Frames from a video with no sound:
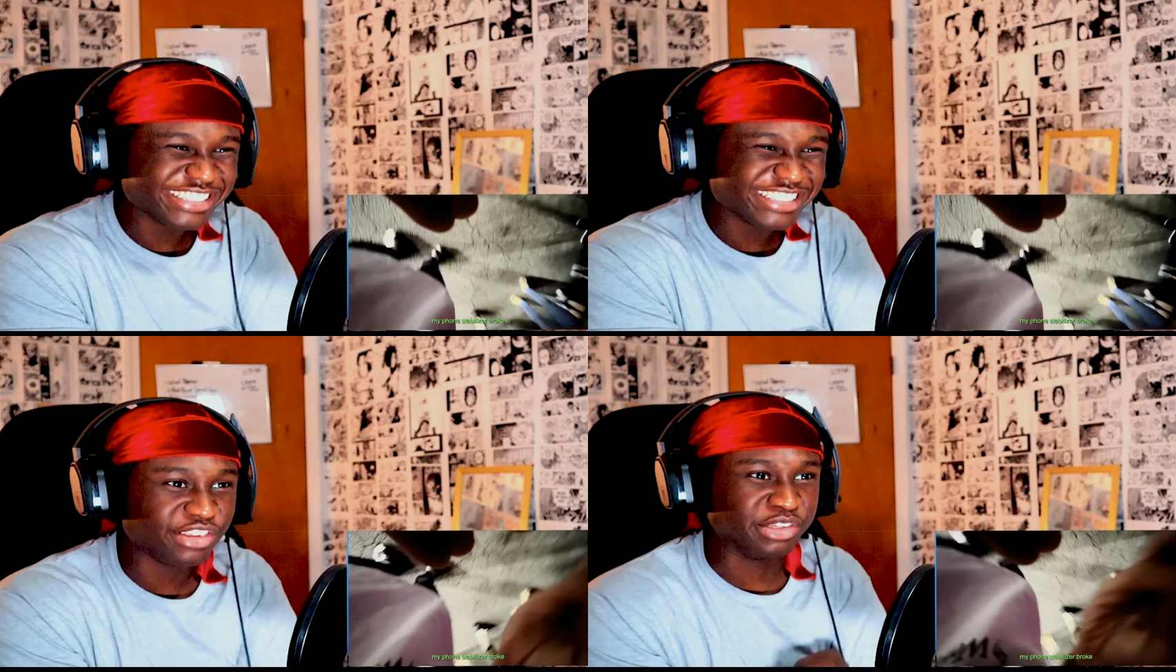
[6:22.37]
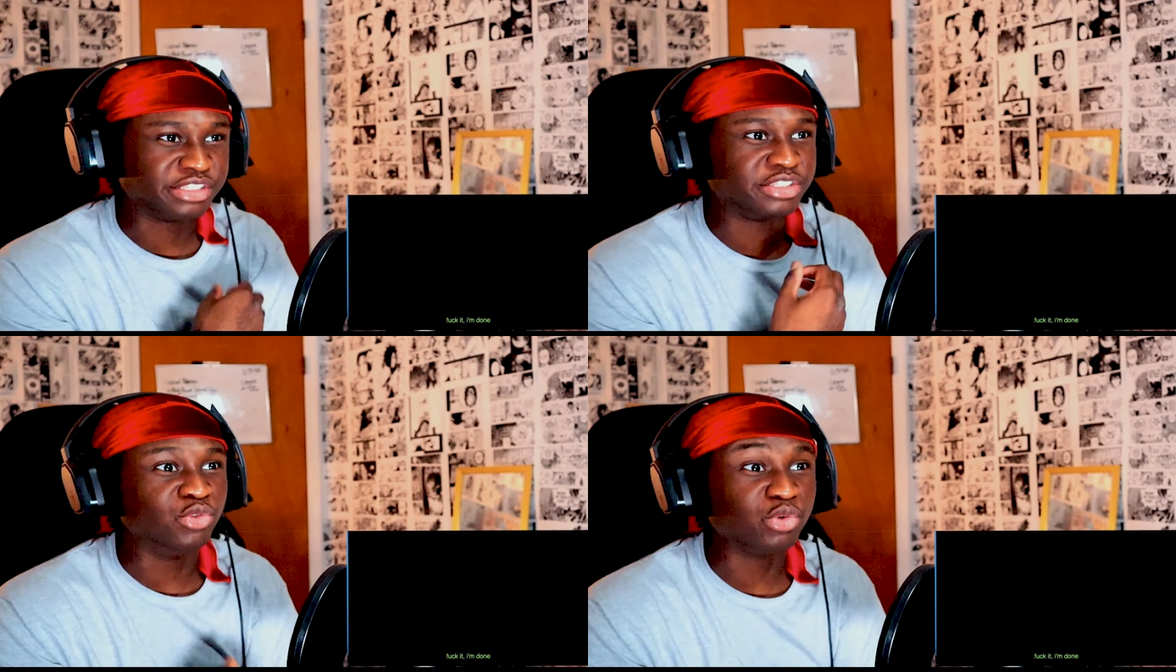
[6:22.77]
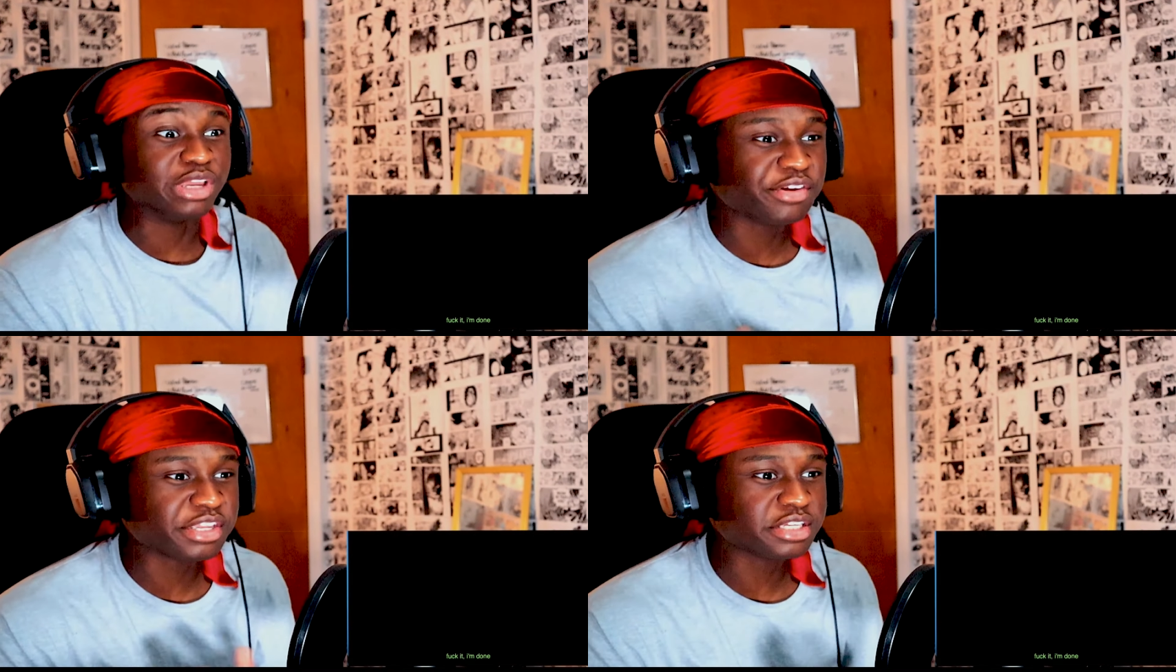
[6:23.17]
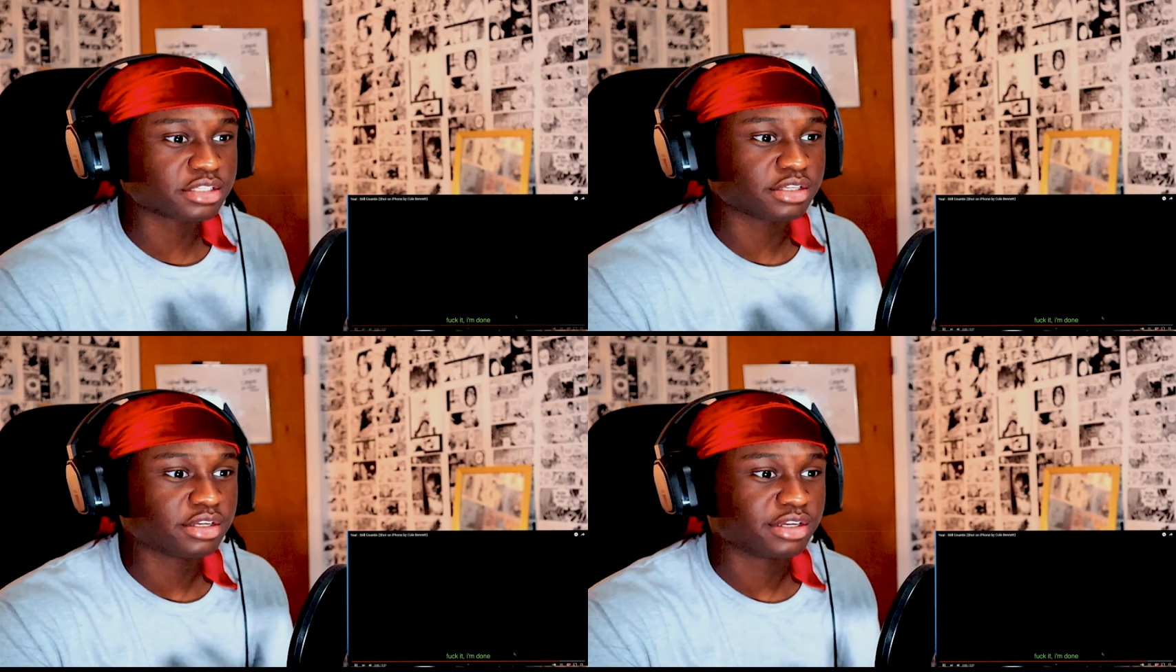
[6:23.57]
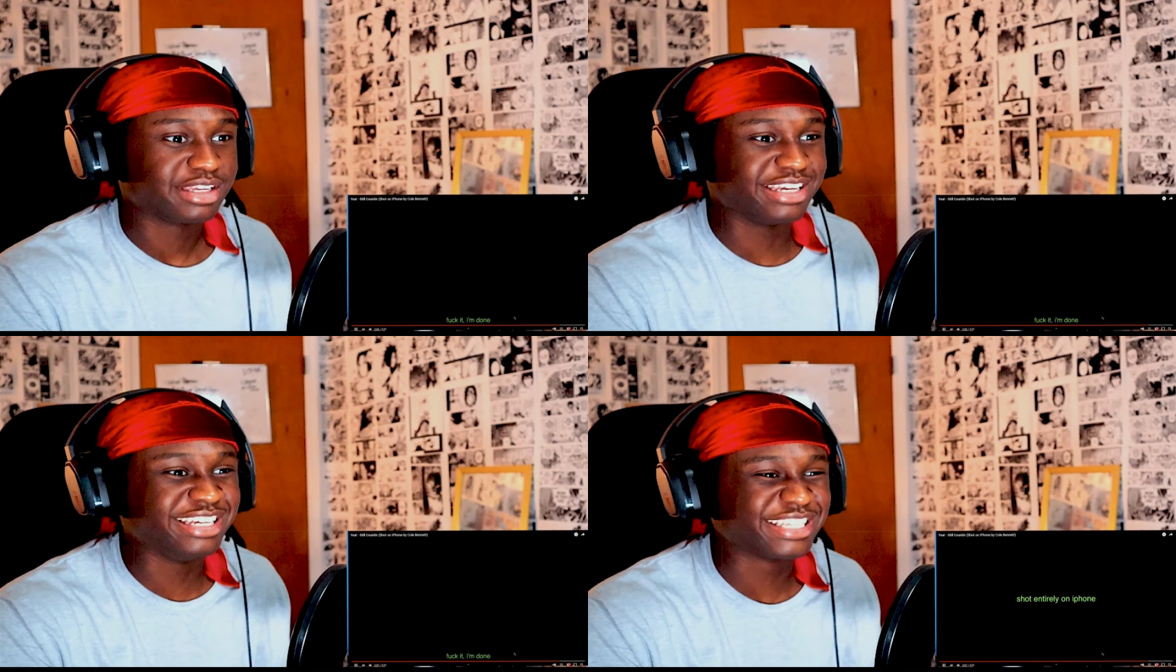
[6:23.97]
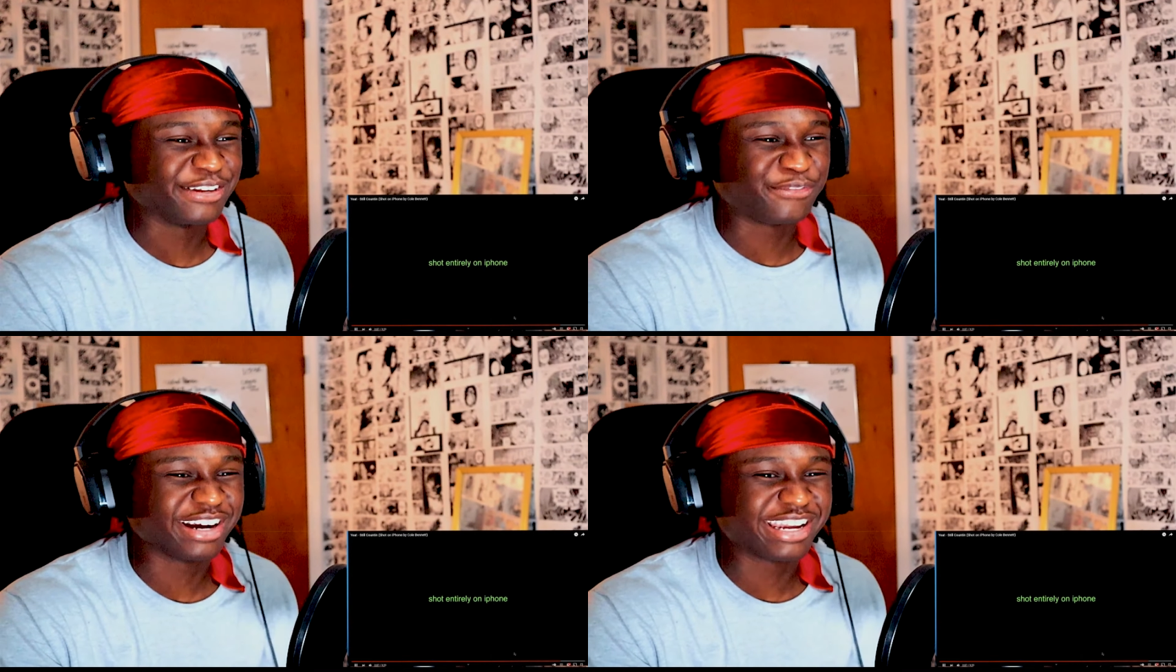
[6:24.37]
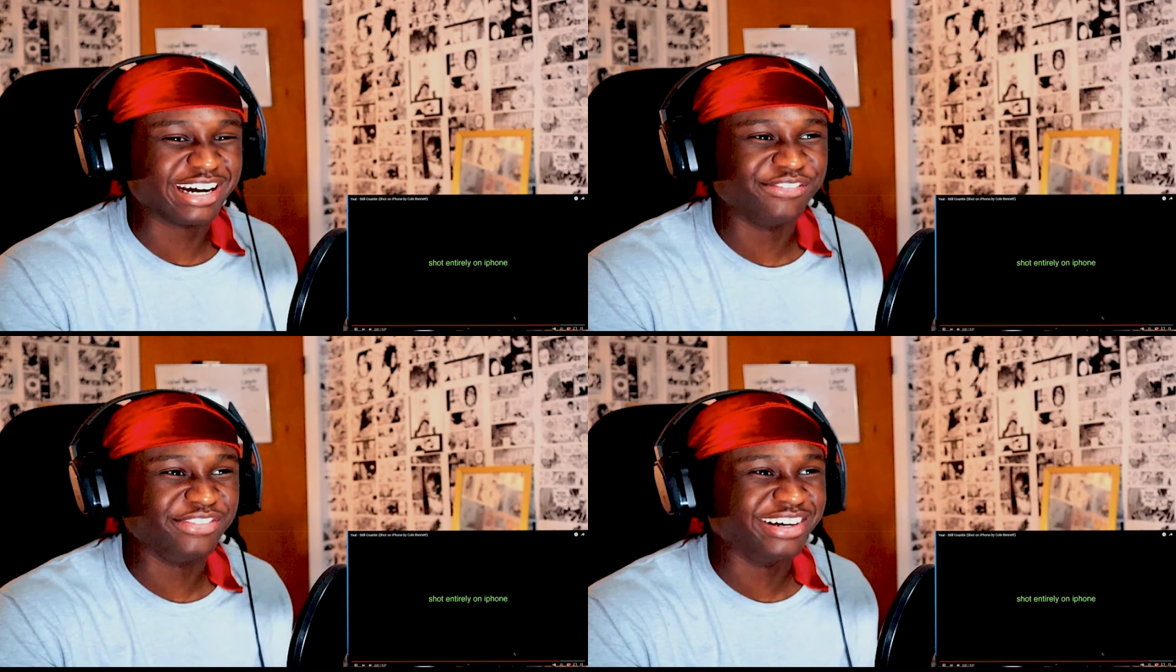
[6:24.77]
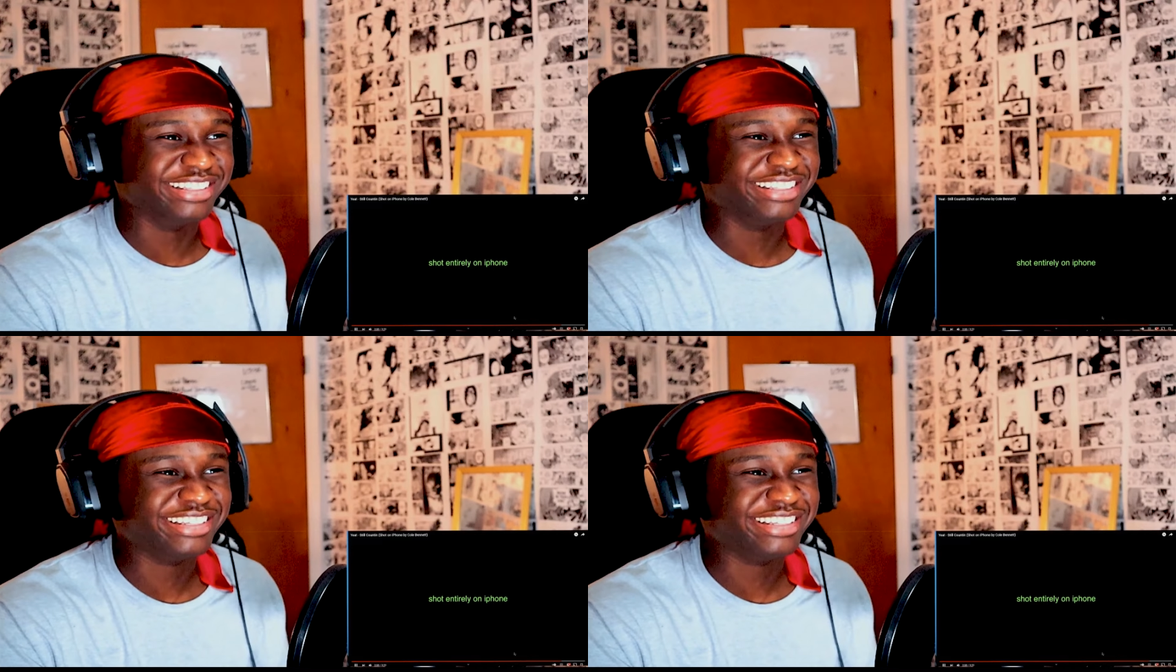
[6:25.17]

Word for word: Yo, do everything. He said, fuck it, I'm done.